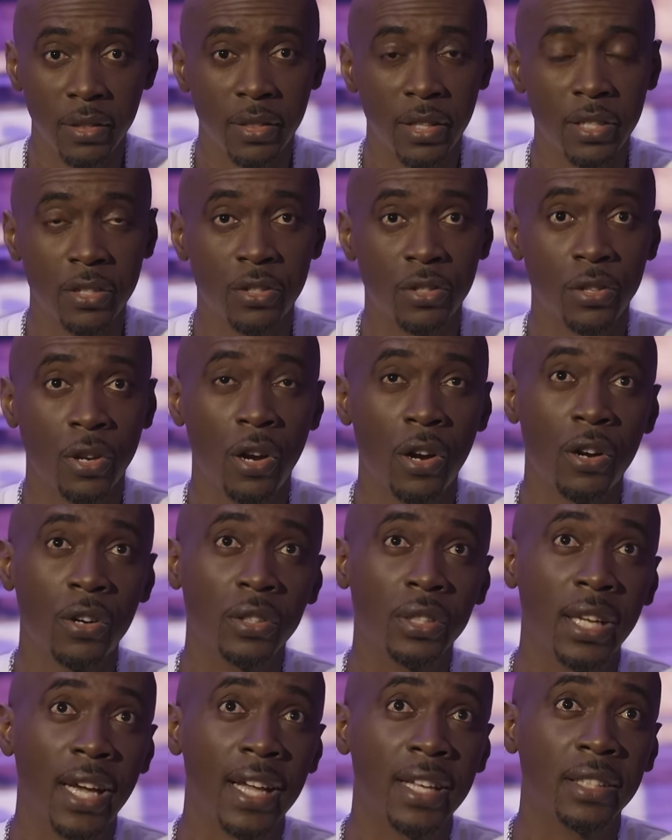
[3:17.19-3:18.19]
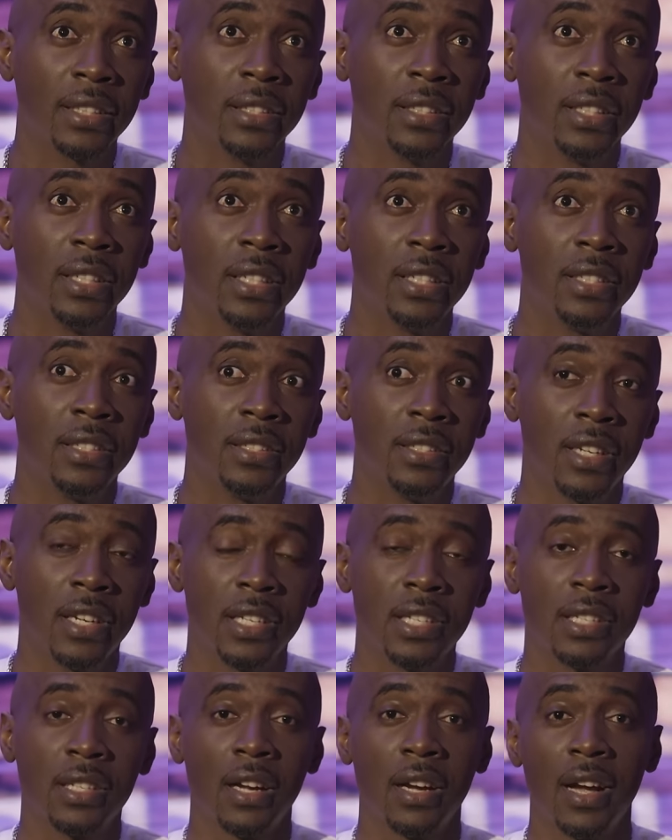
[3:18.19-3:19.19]
This song that is
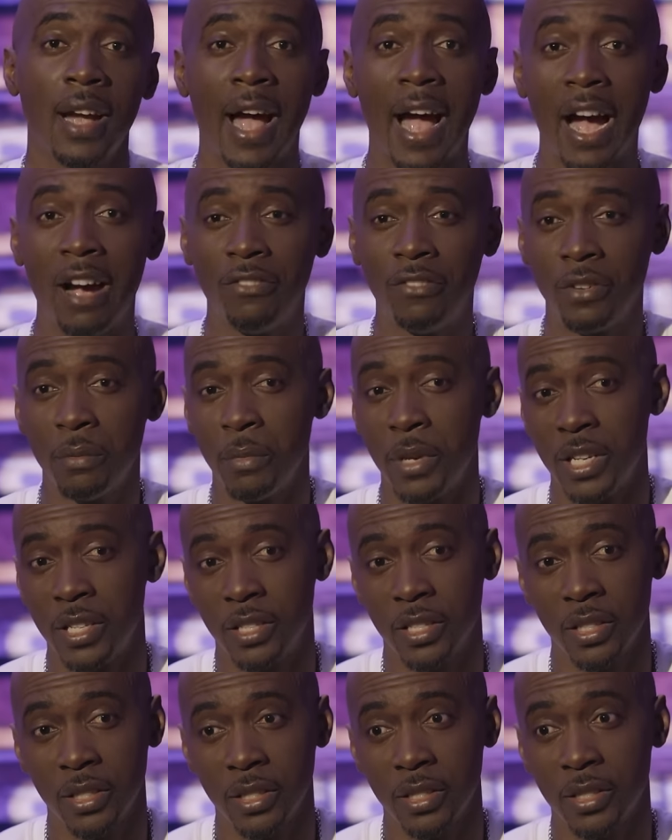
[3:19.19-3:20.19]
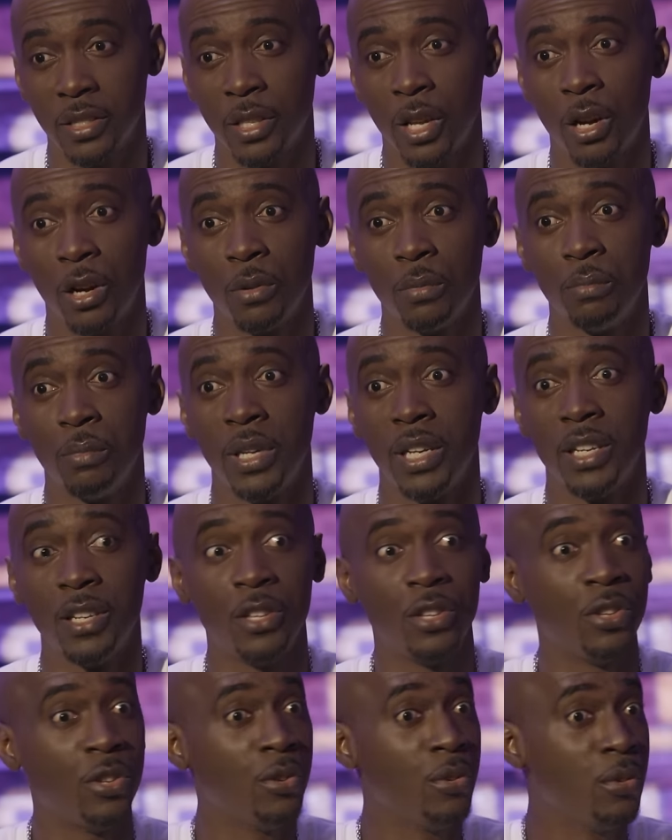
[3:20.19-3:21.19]
just an affirmation is now being
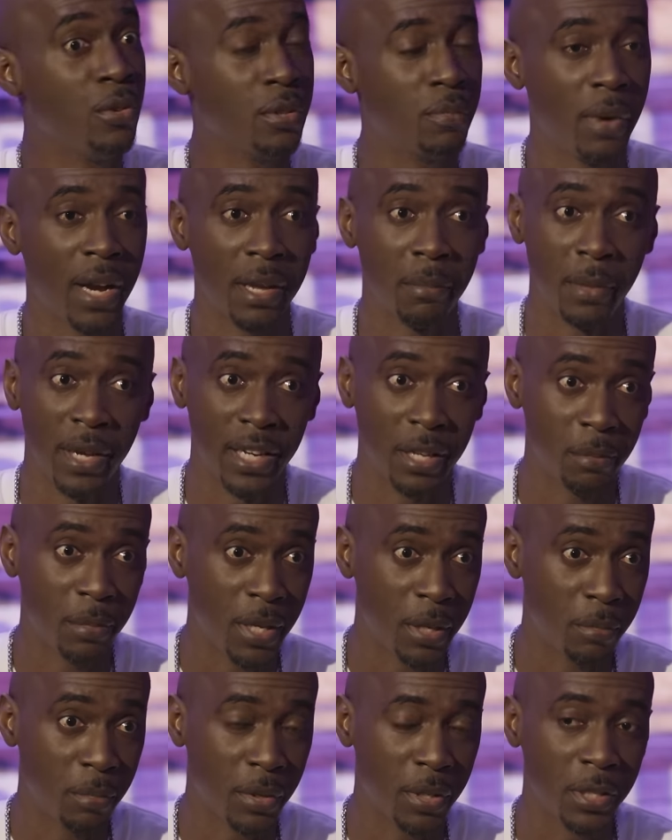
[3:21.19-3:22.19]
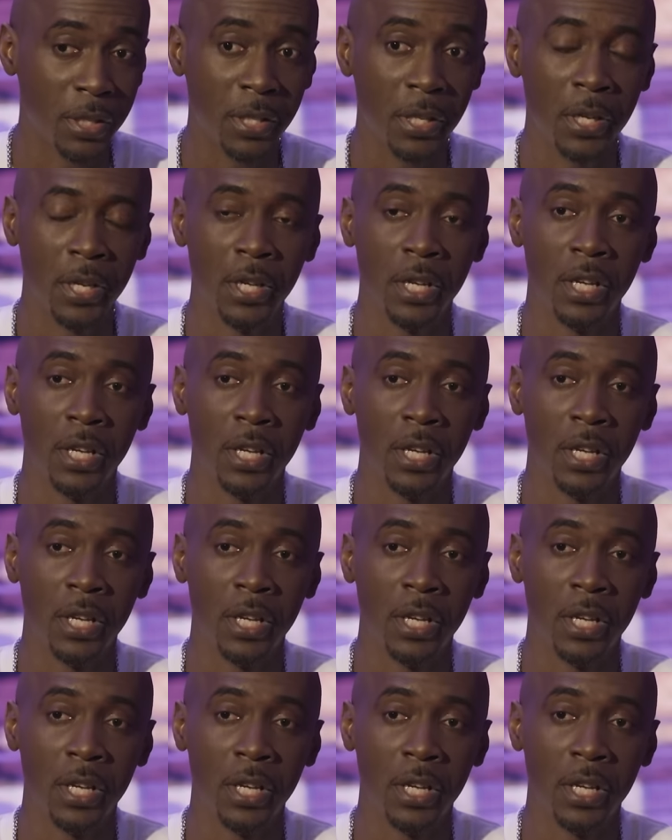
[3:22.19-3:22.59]
used by many people. Yeah.